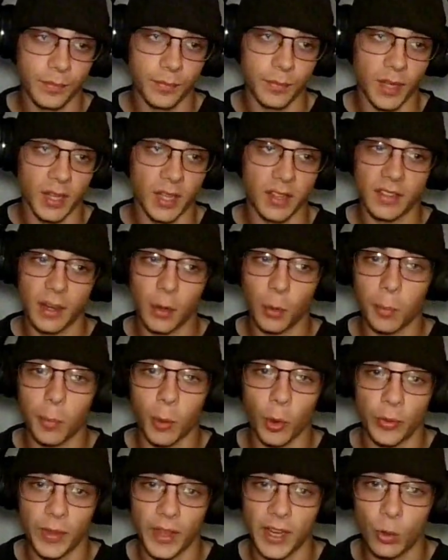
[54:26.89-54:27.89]
Because they were
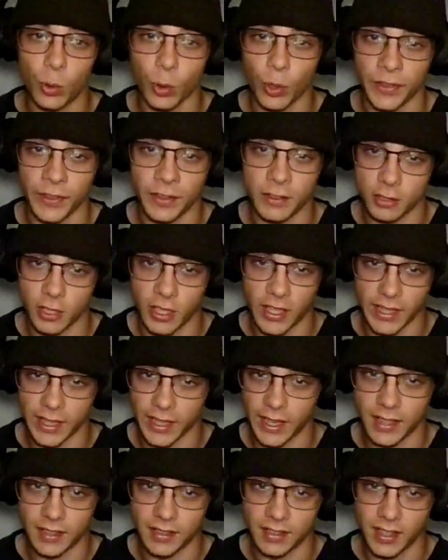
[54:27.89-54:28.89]
both equal in the striking,
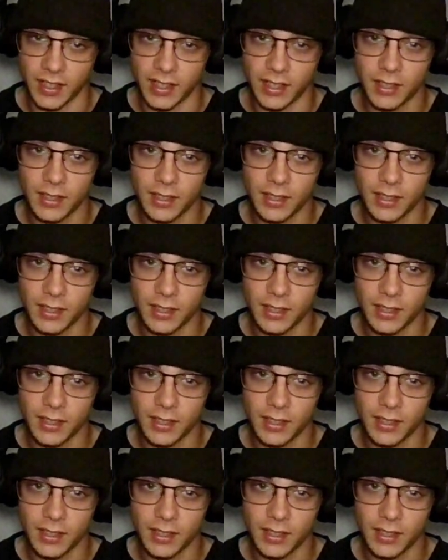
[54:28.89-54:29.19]
I'd say.